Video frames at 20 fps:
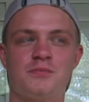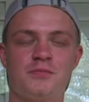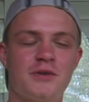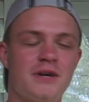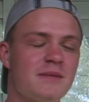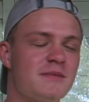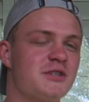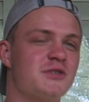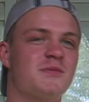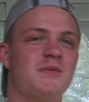
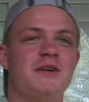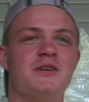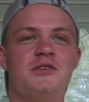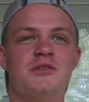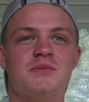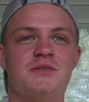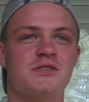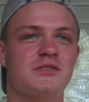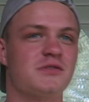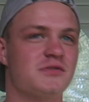pretty much why my
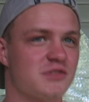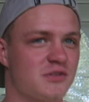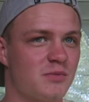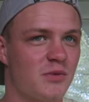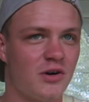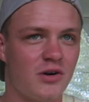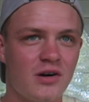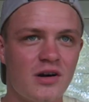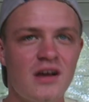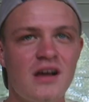YouTube is so
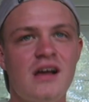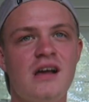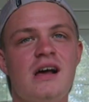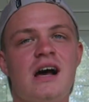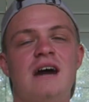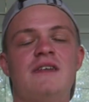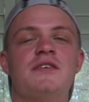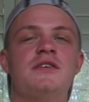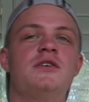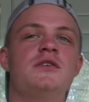small.
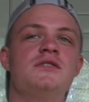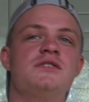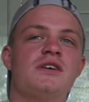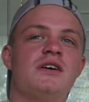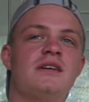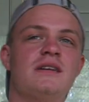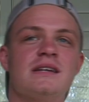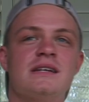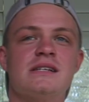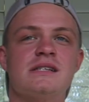I have a huge
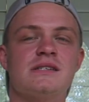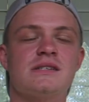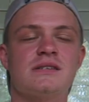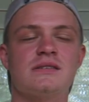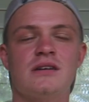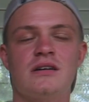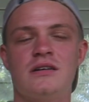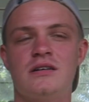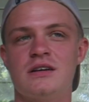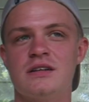
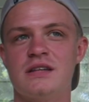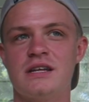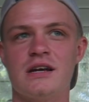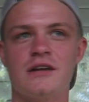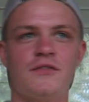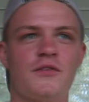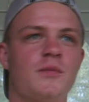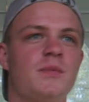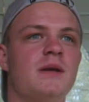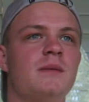audience on
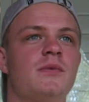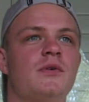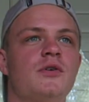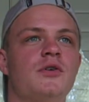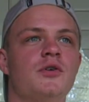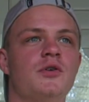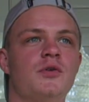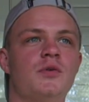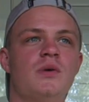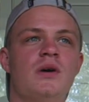there for people
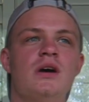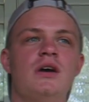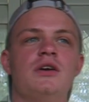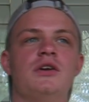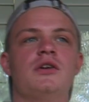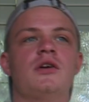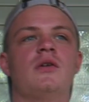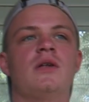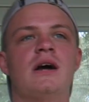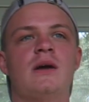who,
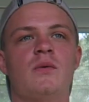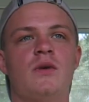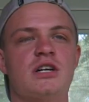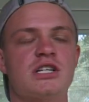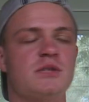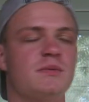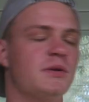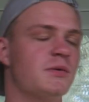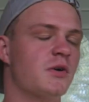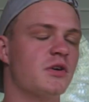you know, like
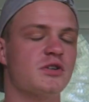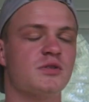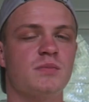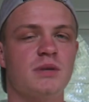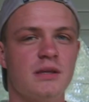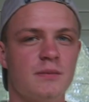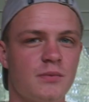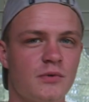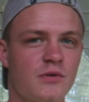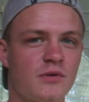watching me roast
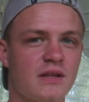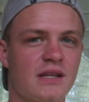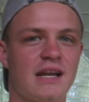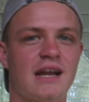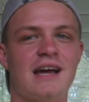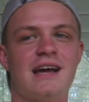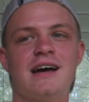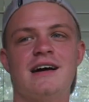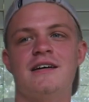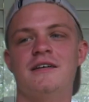people. Then
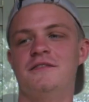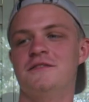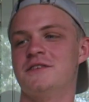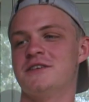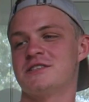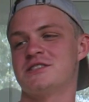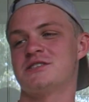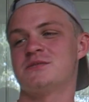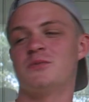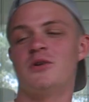I have
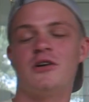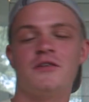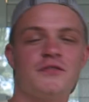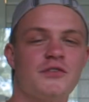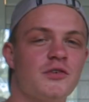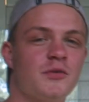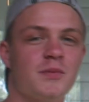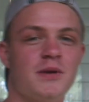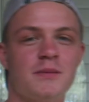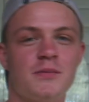the small
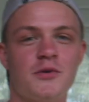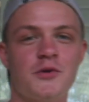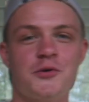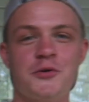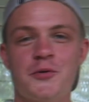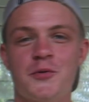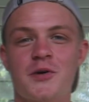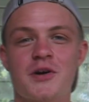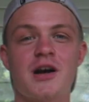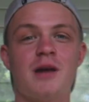few people
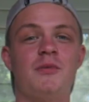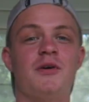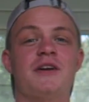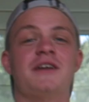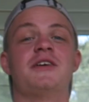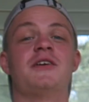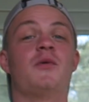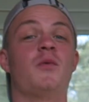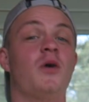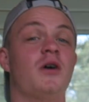who will come on
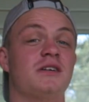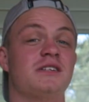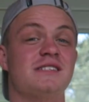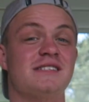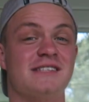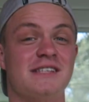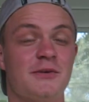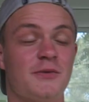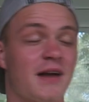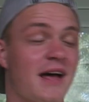here and watch
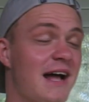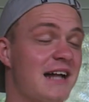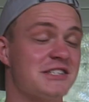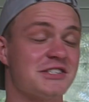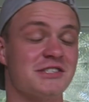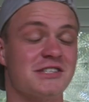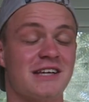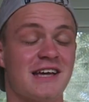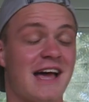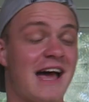and see what I
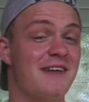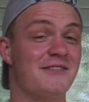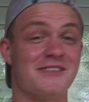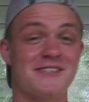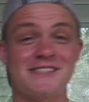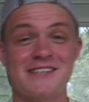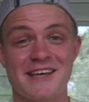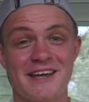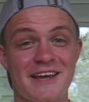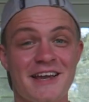actually have to
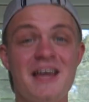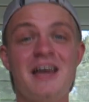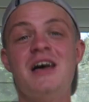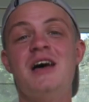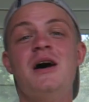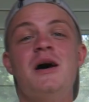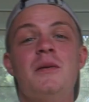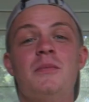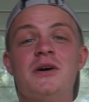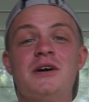say.
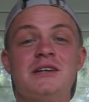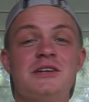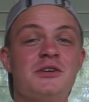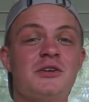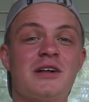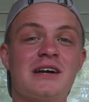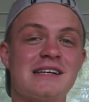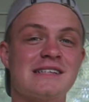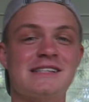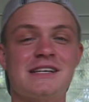But, you
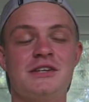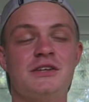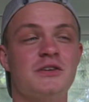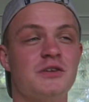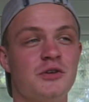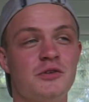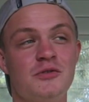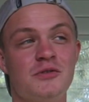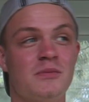know, like I said,